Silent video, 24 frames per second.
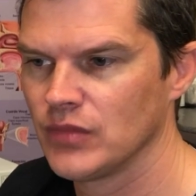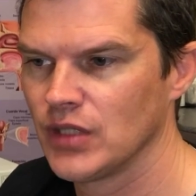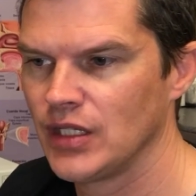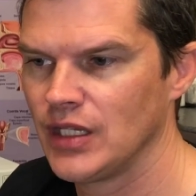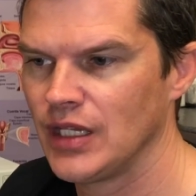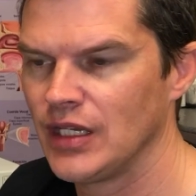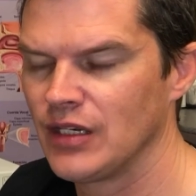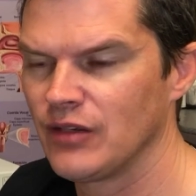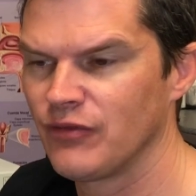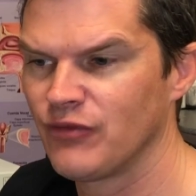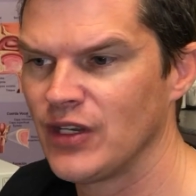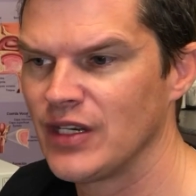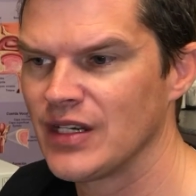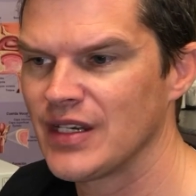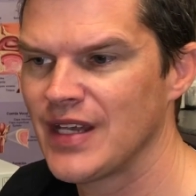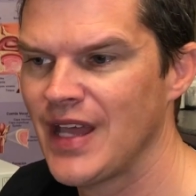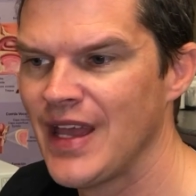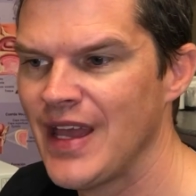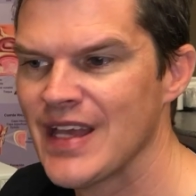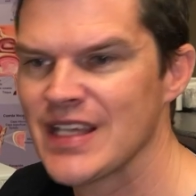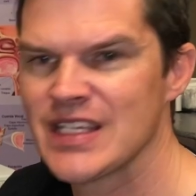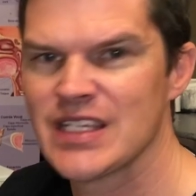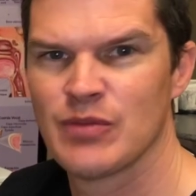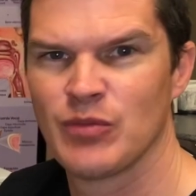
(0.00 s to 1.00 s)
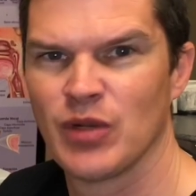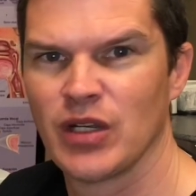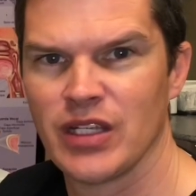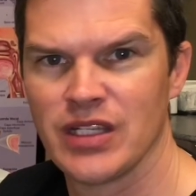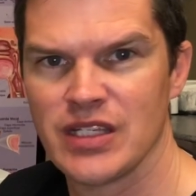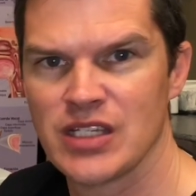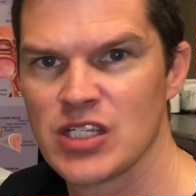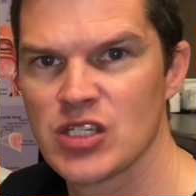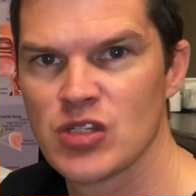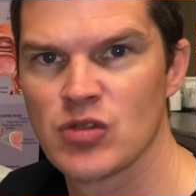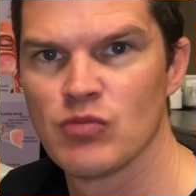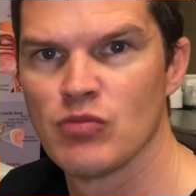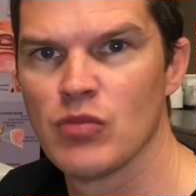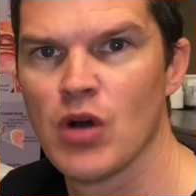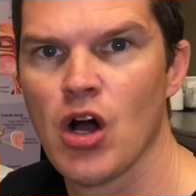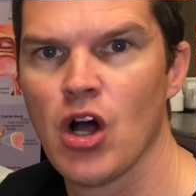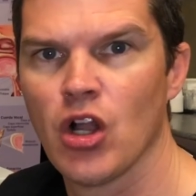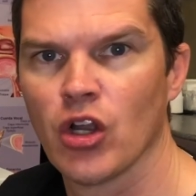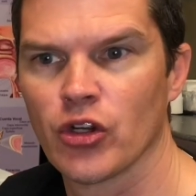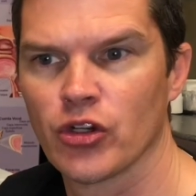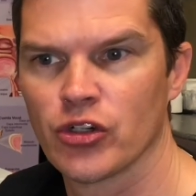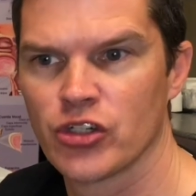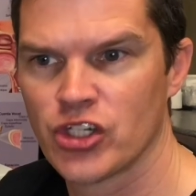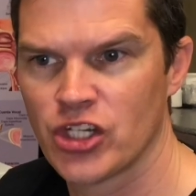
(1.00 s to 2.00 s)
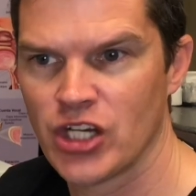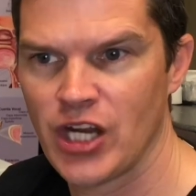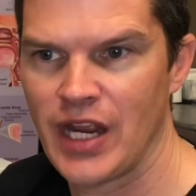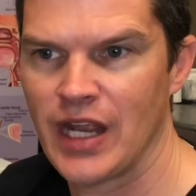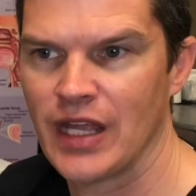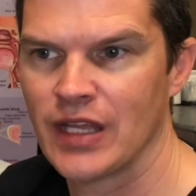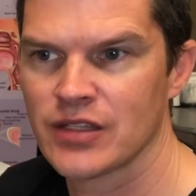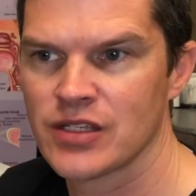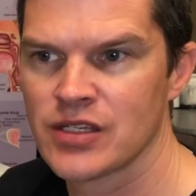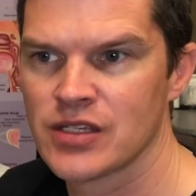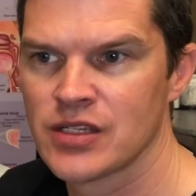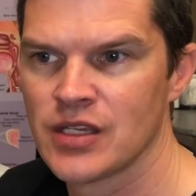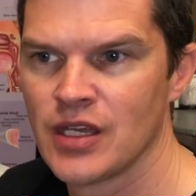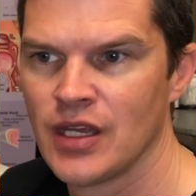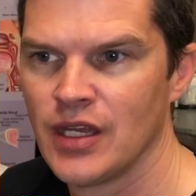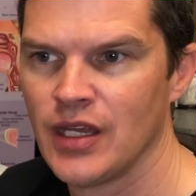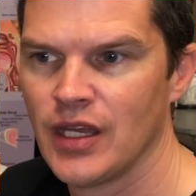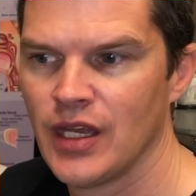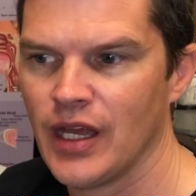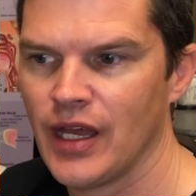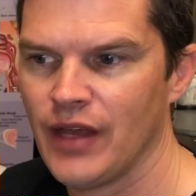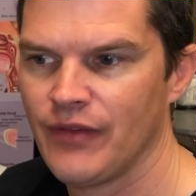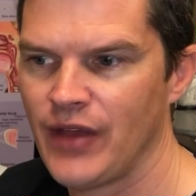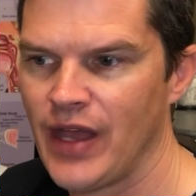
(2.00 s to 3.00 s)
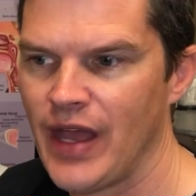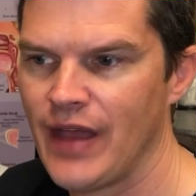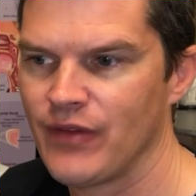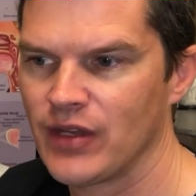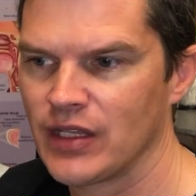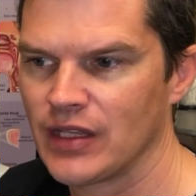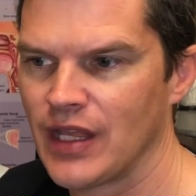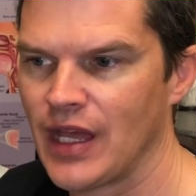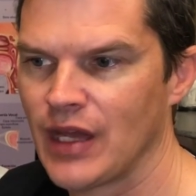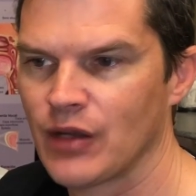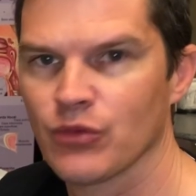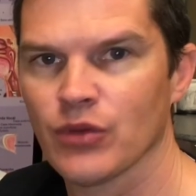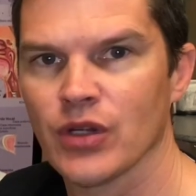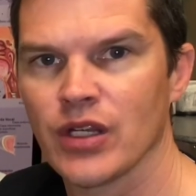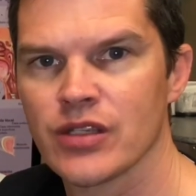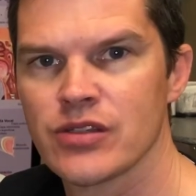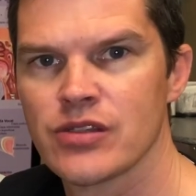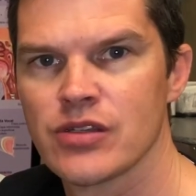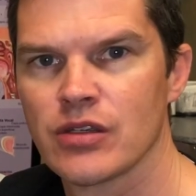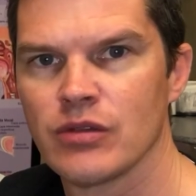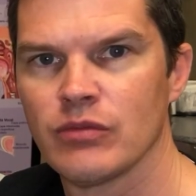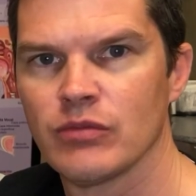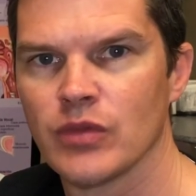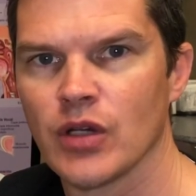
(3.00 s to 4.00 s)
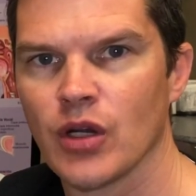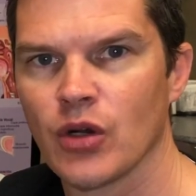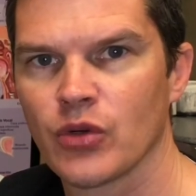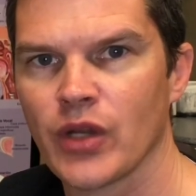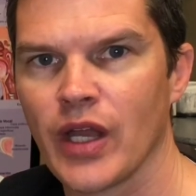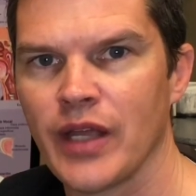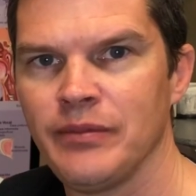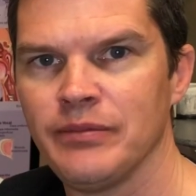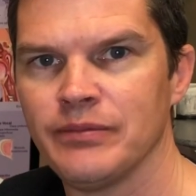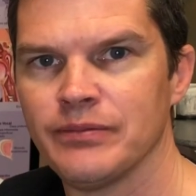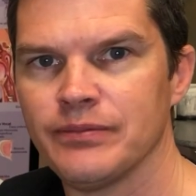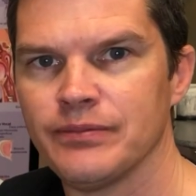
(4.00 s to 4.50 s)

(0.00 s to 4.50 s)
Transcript: infinitesimally smaller chance of having that risk. Okay?